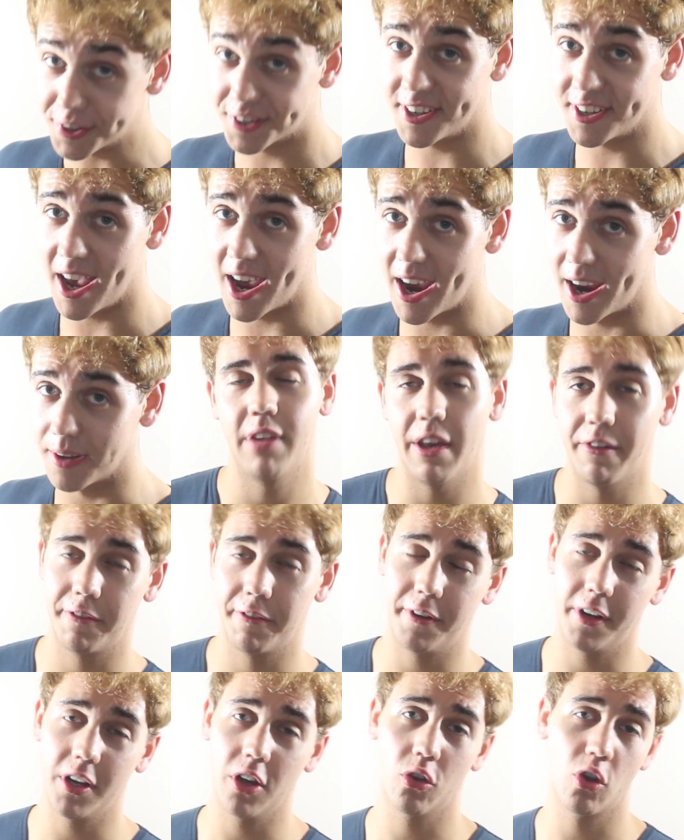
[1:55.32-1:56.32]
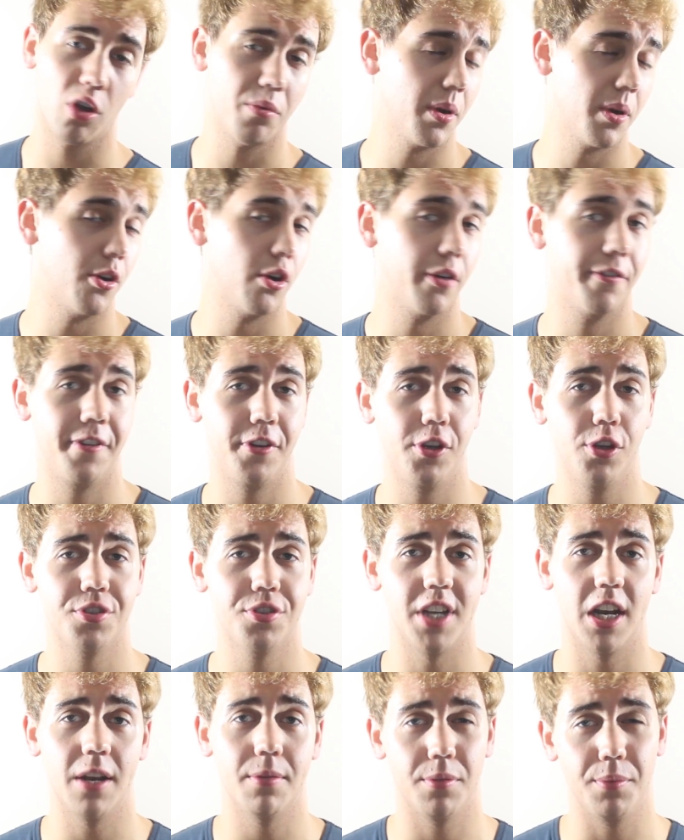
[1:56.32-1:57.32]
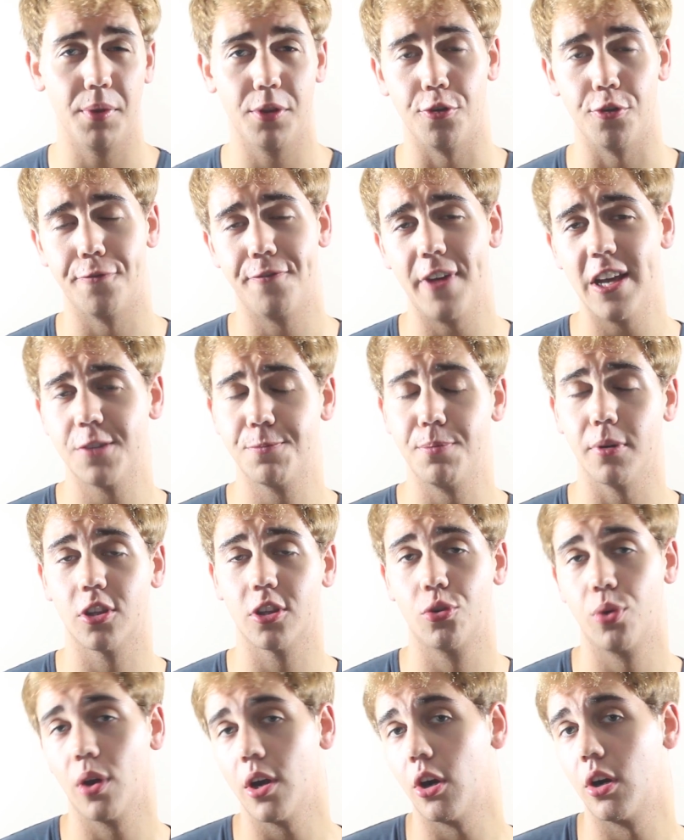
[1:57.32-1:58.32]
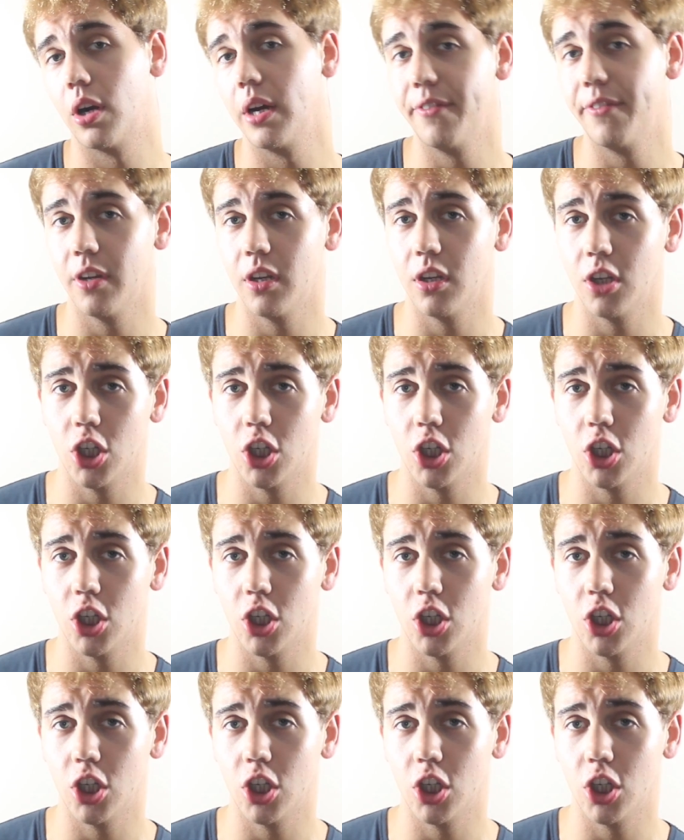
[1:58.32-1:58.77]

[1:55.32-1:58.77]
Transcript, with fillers: decide. If you have a video you want me to review, send it to me through Facebook, Twitter, or even